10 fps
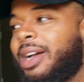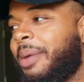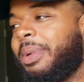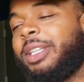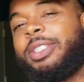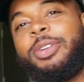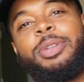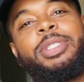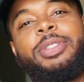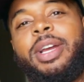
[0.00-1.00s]
I'ma let y'all
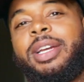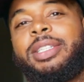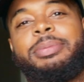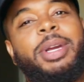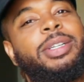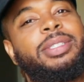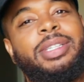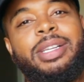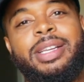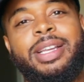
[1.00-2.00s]
know it's trash, bro.
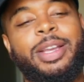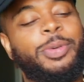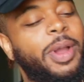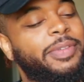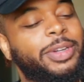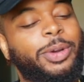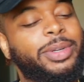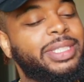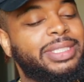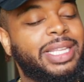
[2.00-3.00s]
Whoever
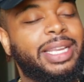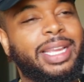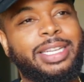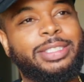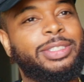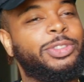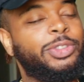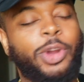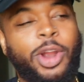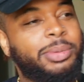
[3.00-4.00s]
on this thing and it's
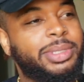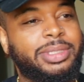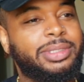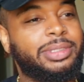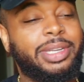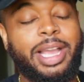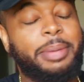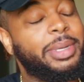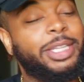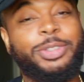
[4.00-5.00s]
garbage, nigga,
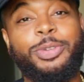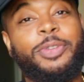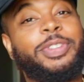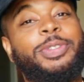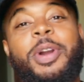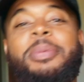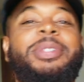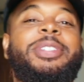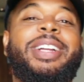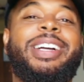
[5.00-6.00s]
I'ma let you know if it's
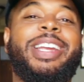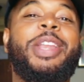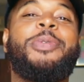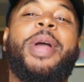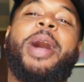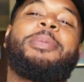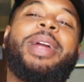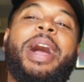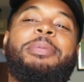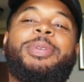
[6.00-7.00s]
garbage or not. Anyway, I'm
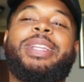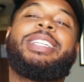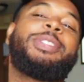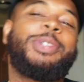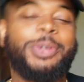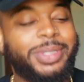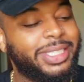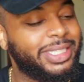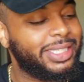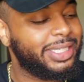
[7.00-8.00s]
ready to hop on into
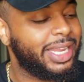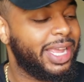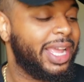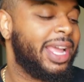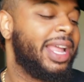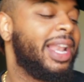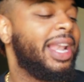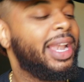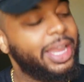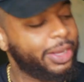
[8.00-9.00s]
it.
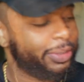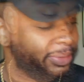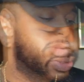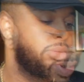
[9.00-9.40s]
Let go.